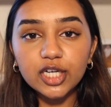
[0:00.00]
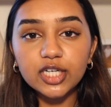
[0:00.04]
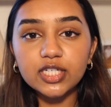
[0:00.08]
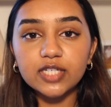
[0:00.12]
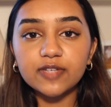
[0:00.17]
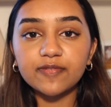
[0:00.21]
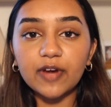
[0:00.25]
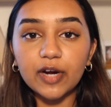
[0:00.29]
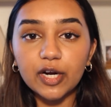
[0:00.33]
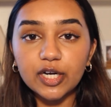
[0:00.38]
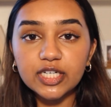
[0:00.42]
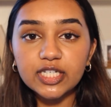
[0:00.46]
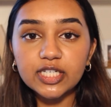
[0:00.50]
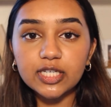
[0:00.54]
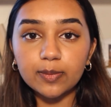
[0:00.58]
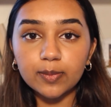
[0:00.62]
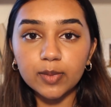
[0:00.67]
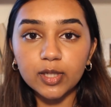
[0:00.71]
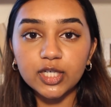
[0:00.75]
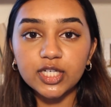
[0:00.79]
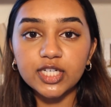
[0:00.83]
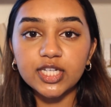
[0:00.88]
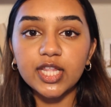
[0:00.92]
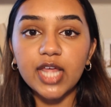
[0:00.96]
is very
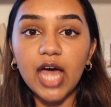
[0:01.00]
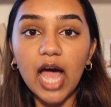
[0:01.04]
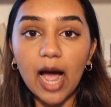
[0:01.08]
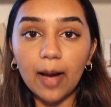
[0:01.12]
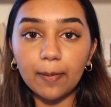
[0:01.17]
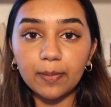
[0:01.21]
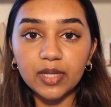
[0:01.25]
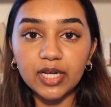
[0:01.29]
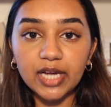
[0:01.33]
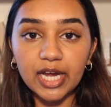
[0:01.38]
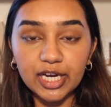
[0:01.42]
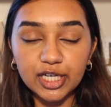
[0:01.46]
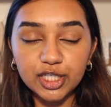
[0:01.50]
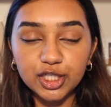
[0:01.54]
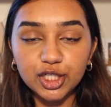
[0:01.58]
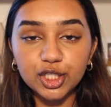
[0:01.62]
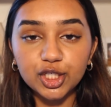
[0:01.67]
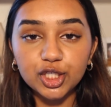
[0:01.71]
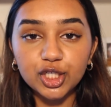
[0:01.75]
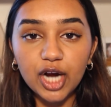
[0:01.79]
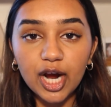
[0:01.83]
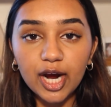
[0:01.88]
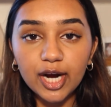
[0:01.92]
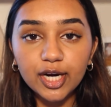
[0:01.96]
similar to the application
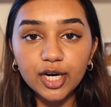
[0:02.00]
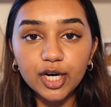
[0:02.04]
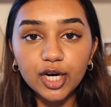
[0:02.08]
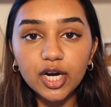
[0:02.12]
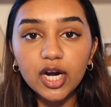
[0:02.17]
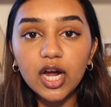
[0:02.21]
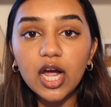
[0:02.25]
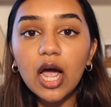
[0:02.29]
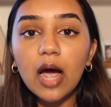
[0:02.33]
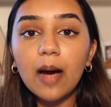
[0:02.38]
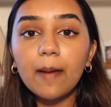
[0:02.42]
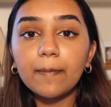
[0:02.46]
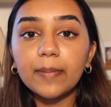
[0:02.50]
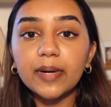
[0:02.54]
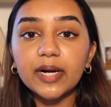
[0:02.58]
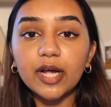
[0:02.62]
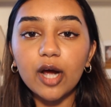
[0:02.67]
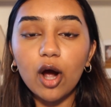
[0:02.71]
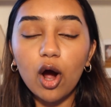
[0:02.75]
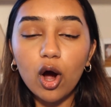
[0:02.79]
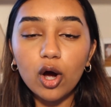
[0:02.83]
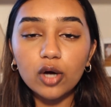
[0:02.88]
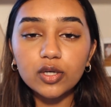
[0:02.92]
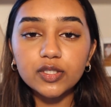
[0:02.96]
tracker, but it
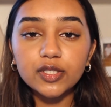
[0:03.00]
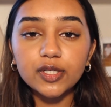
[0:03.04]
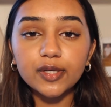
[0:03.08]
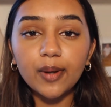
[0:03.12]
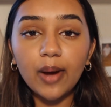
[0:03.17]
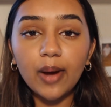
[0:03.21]
also